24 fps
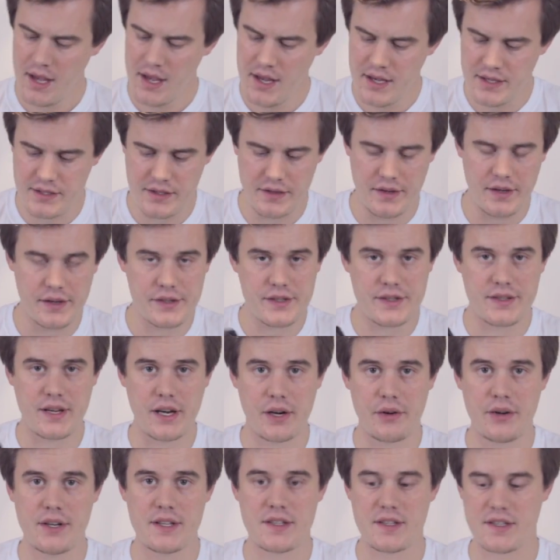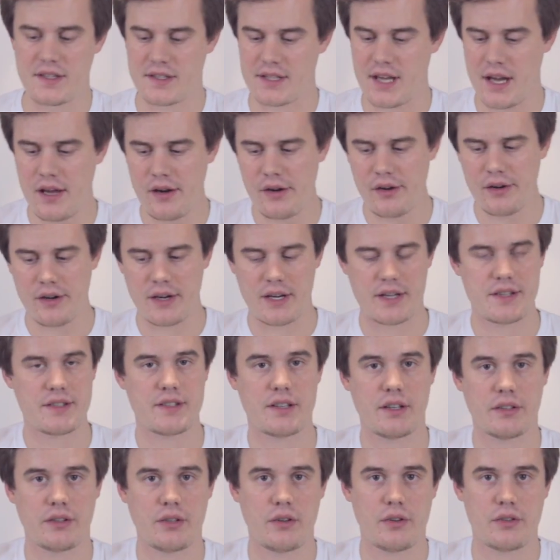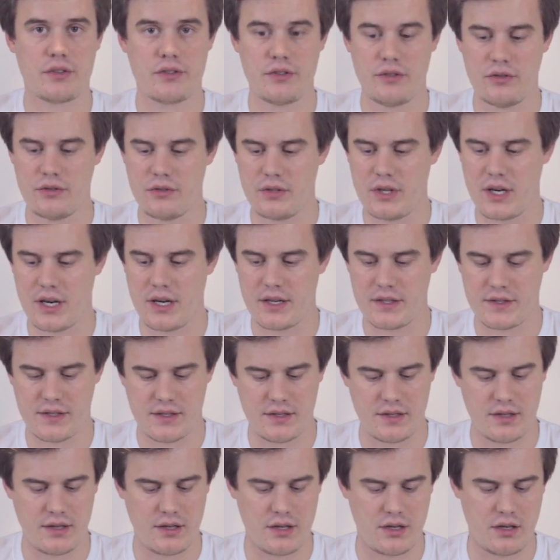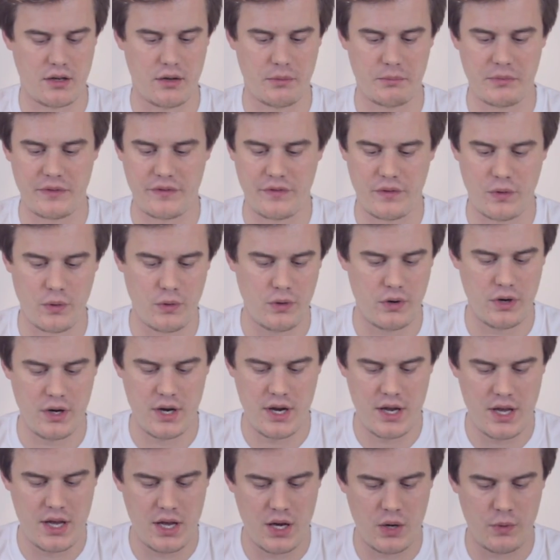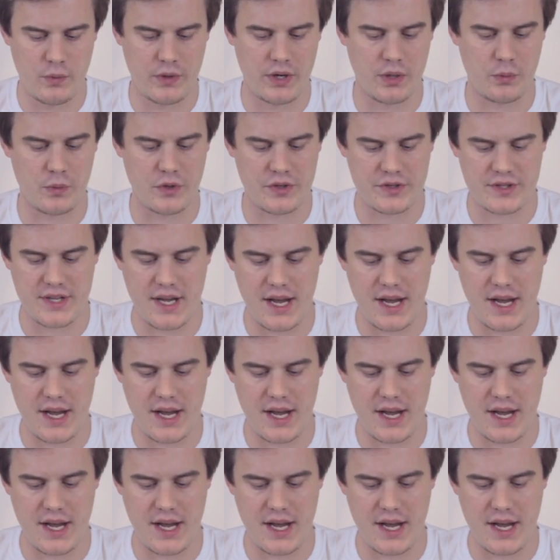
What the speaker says: So this here is the scanner, as I talked to you guys on before, when I was